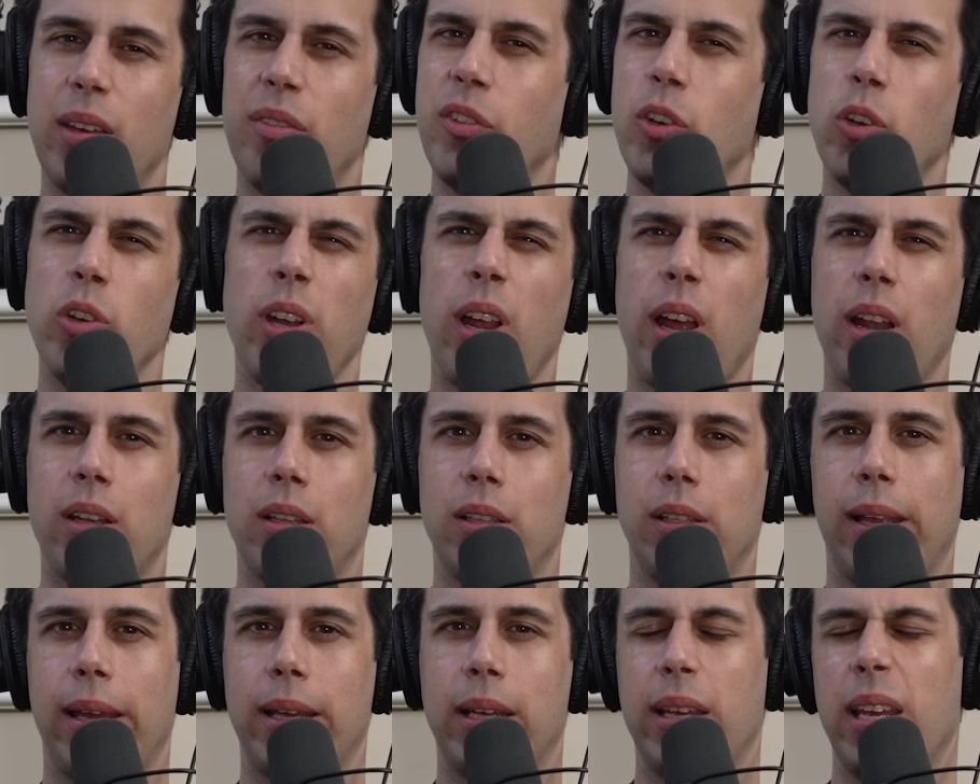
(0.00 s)
if you're
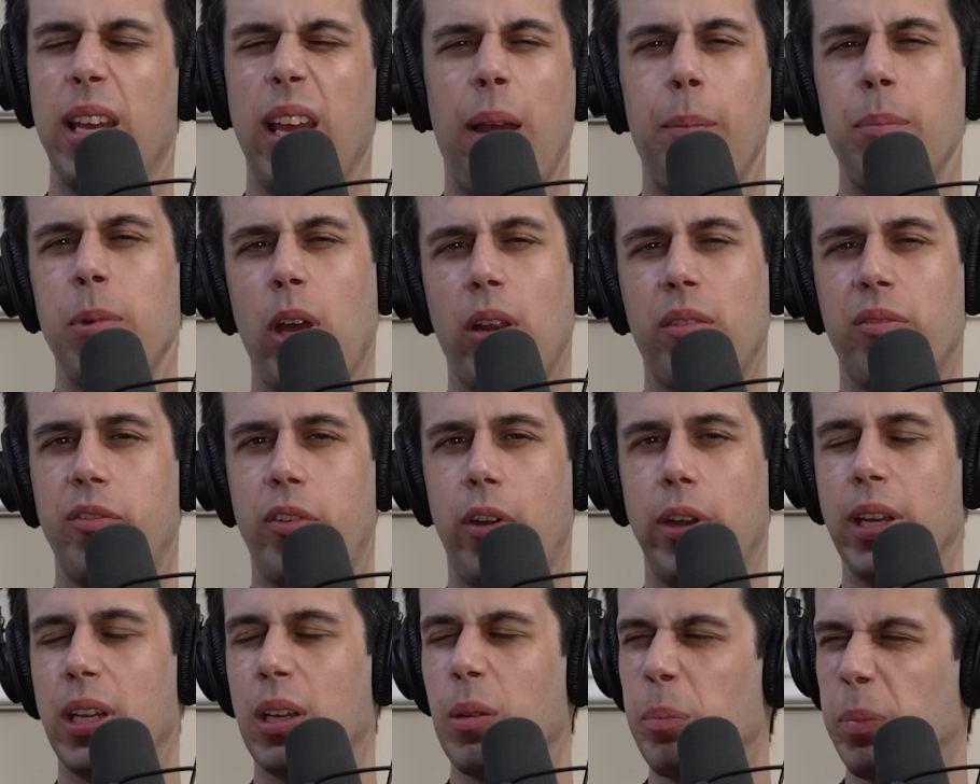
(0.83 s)
not like I'm not
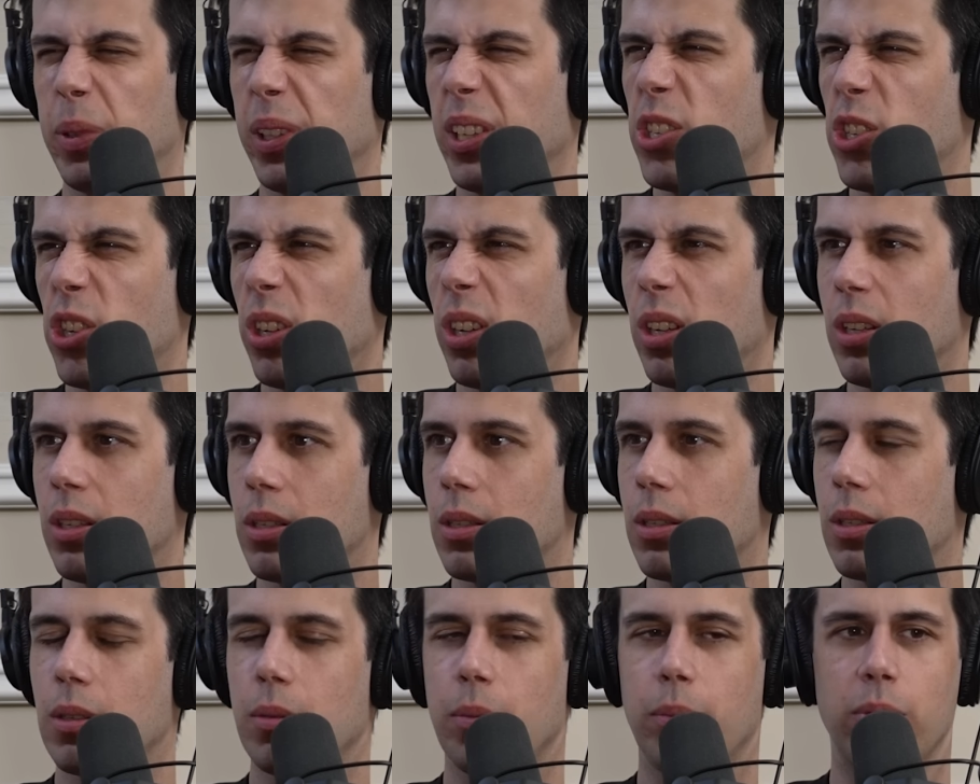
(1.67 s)
very
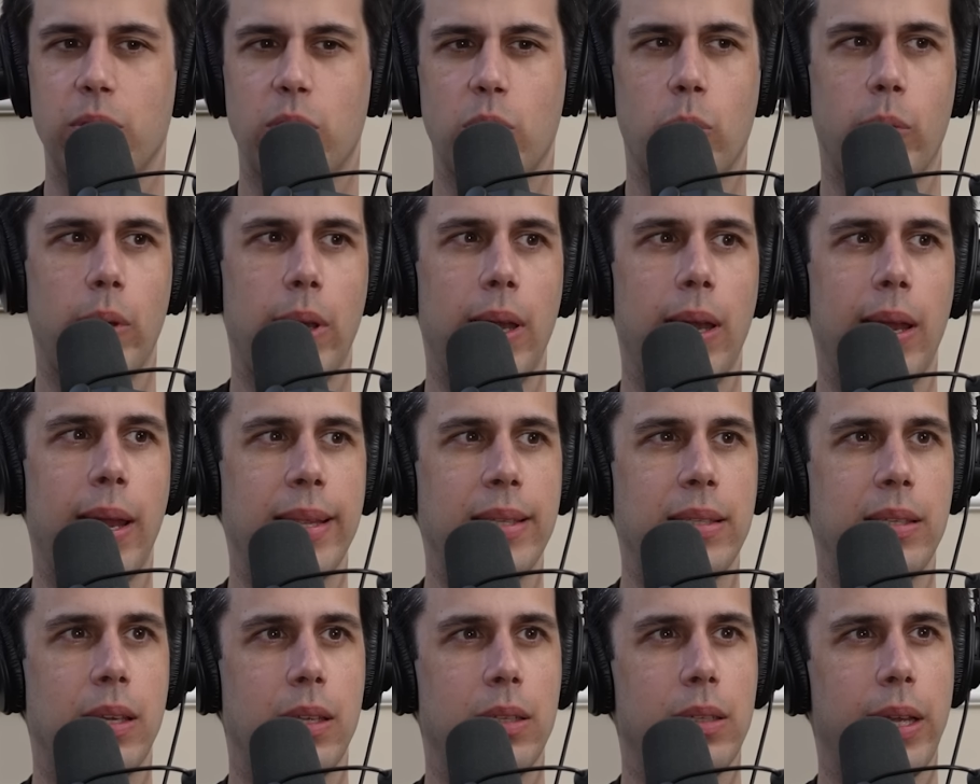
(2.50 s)
completionist, but yeah. so I, I,
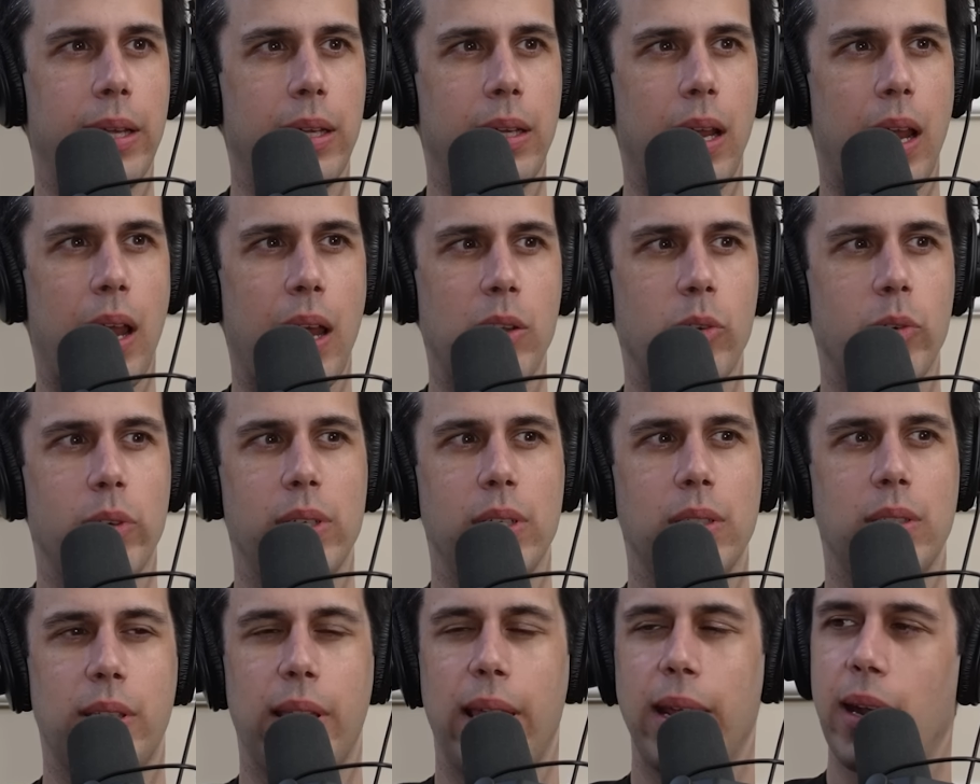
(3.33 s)
did like
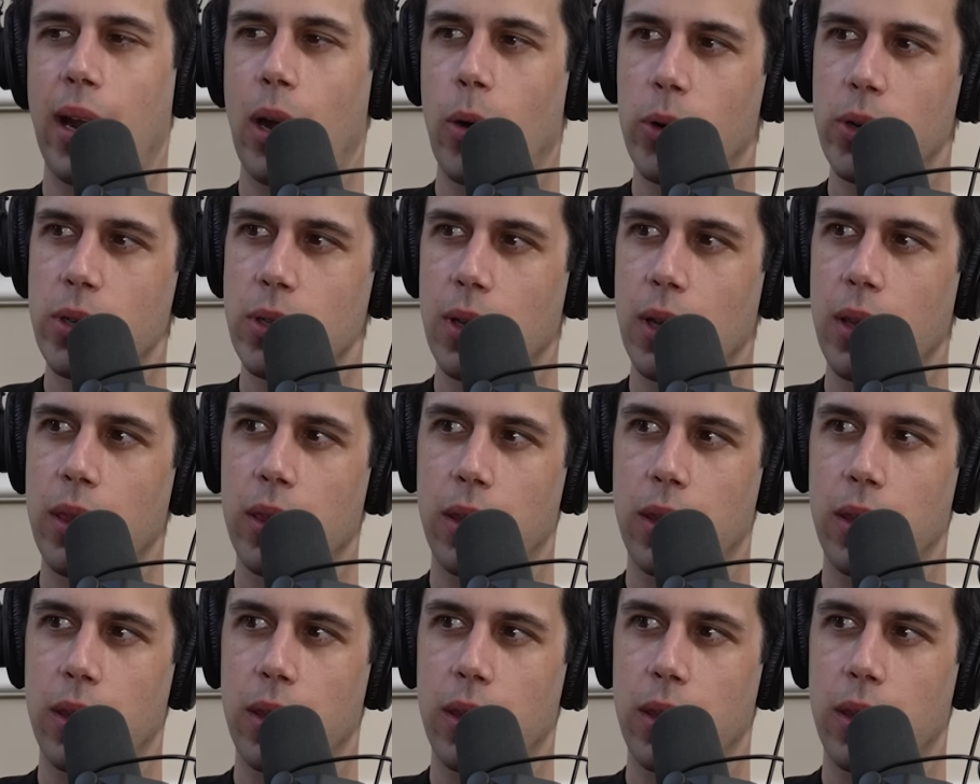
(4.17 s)
110 hours, I